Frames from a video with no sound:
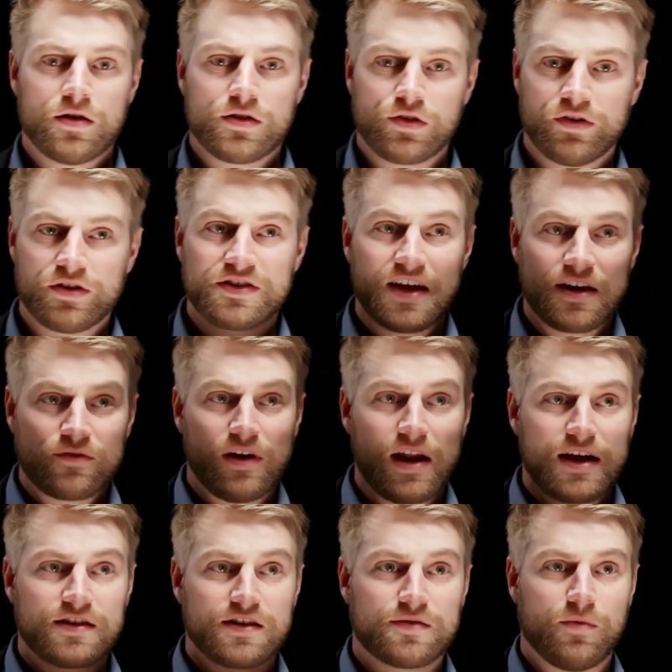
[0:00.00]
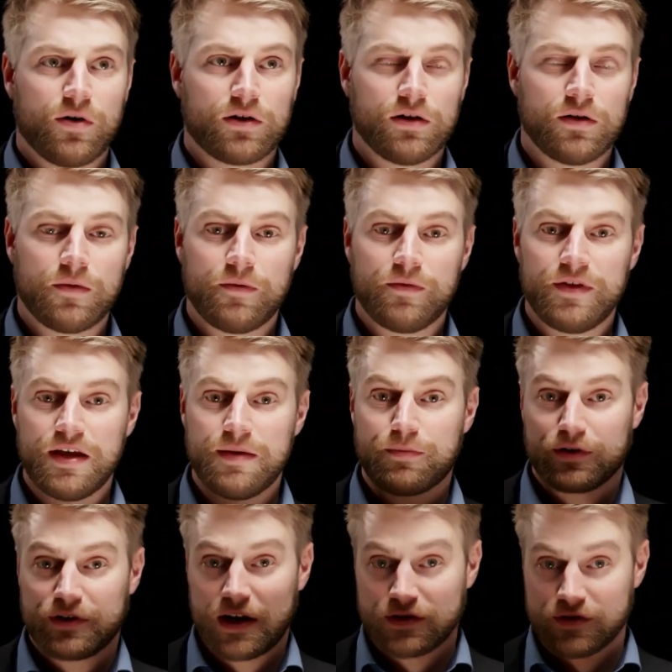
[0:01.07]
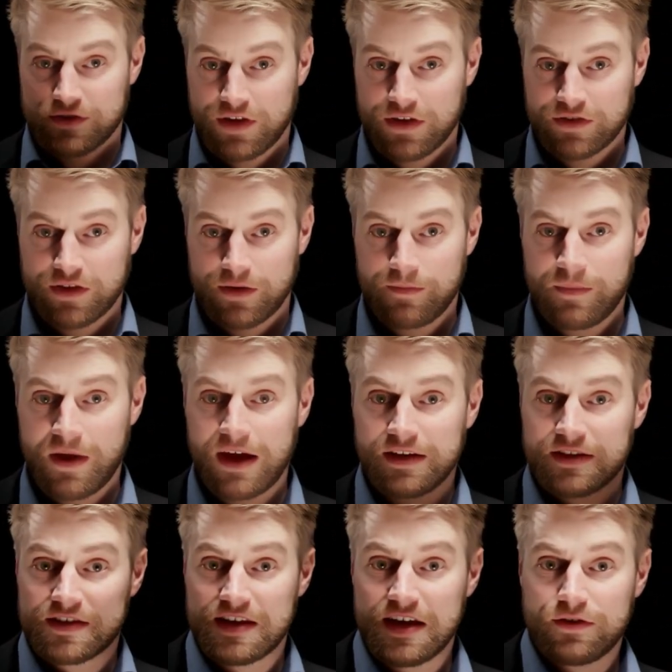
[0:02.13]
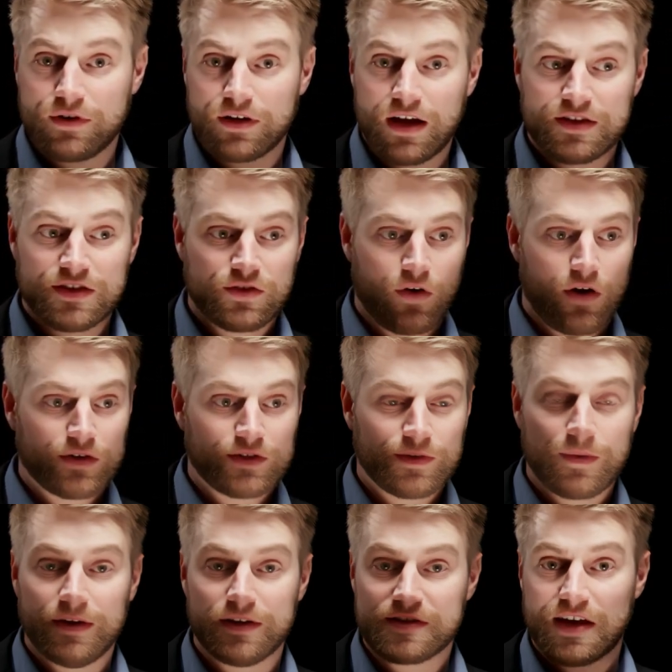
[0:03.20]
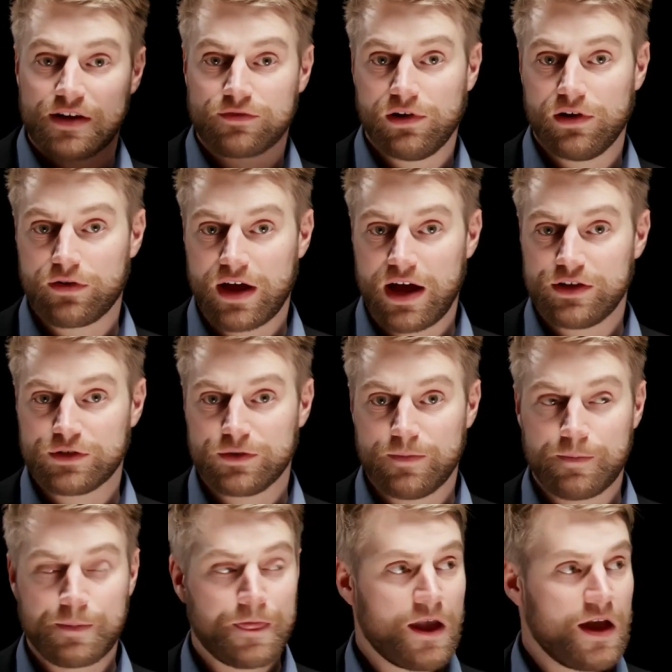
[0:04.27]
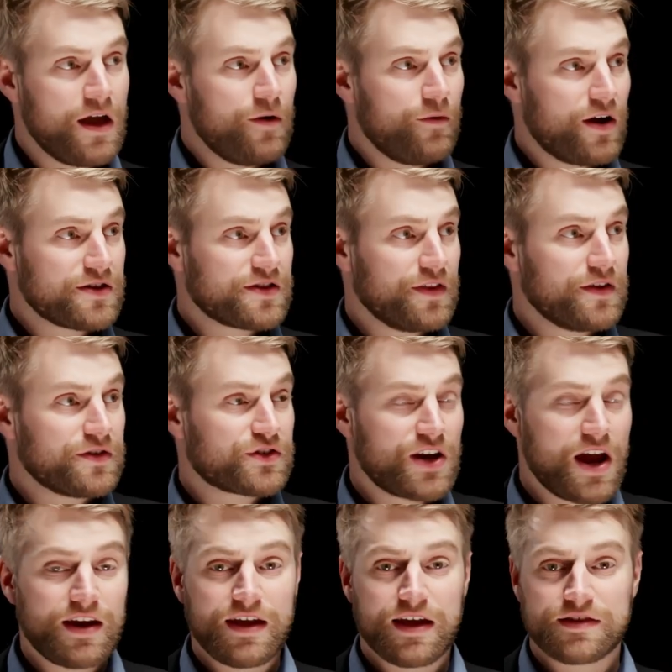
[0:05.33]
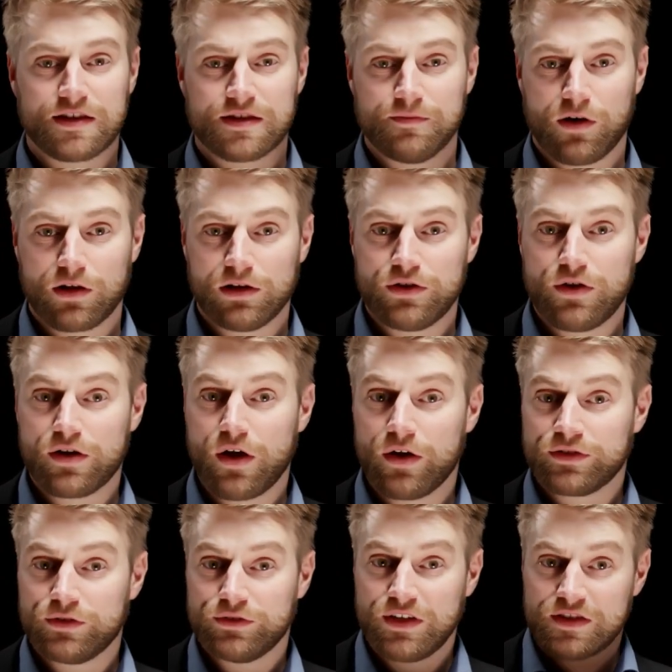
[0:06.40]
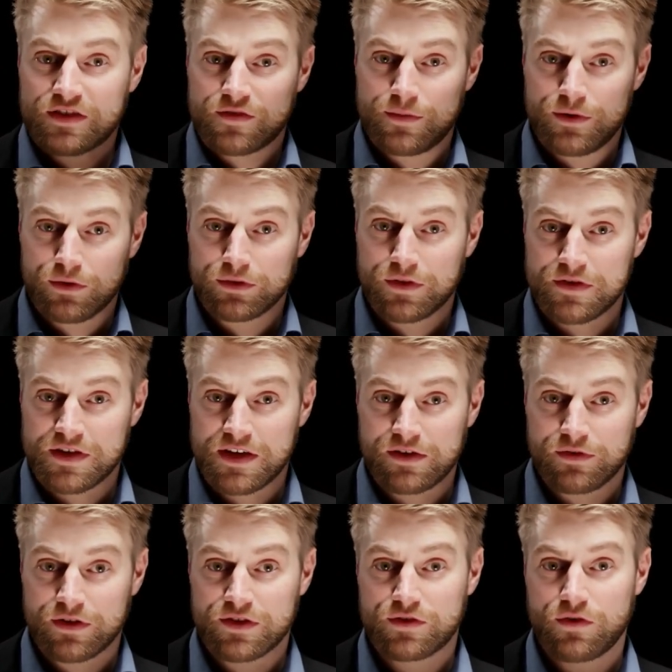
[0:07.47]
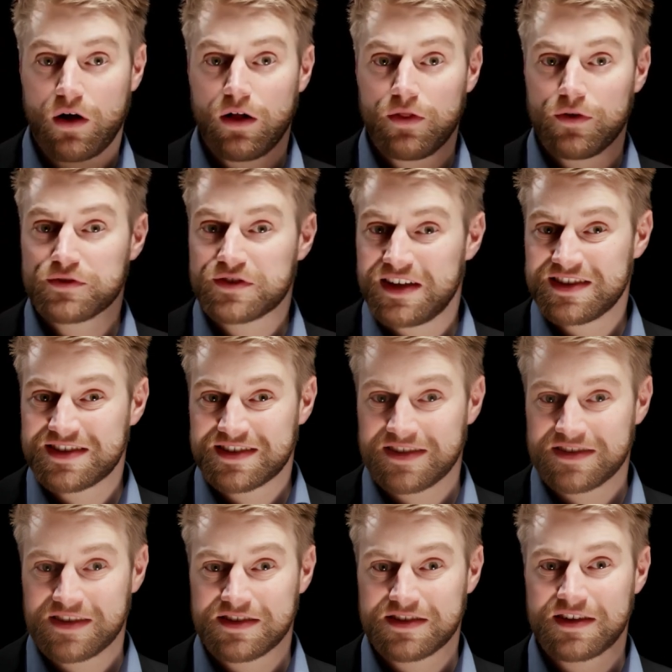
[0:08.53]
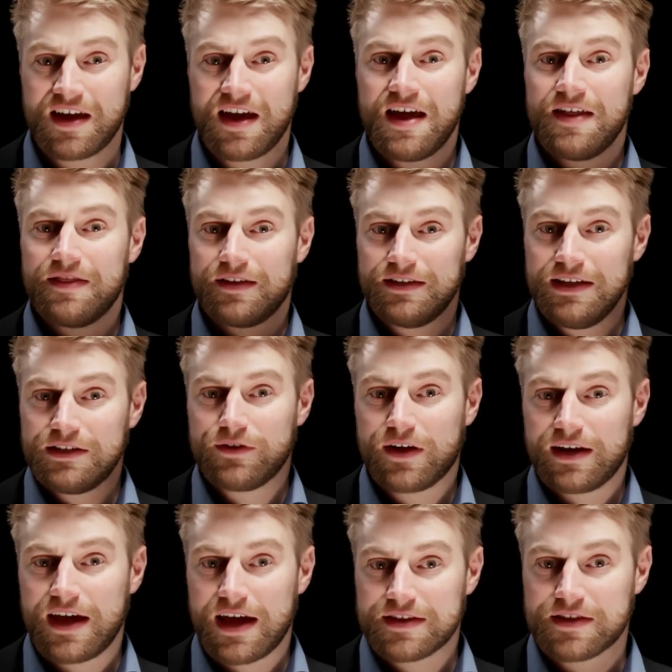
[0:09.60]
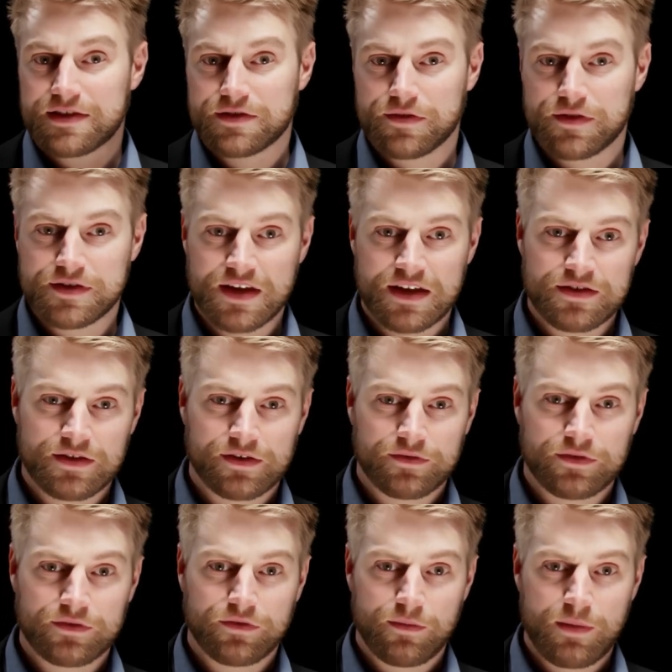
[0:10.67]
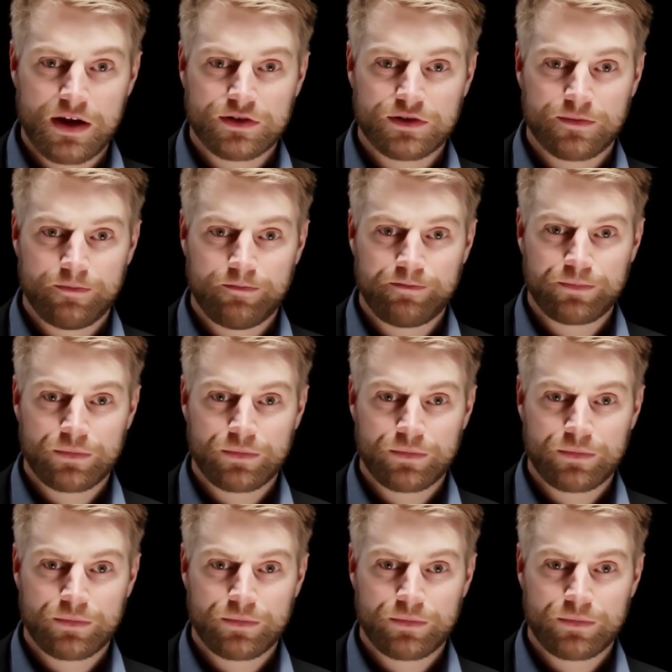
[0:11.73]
So in a central access model, the protection system and its secret are stored in a central location. Whereas in the shared access model, you're going to distribute the secrets to all those instances that need to get access to the sensitive information.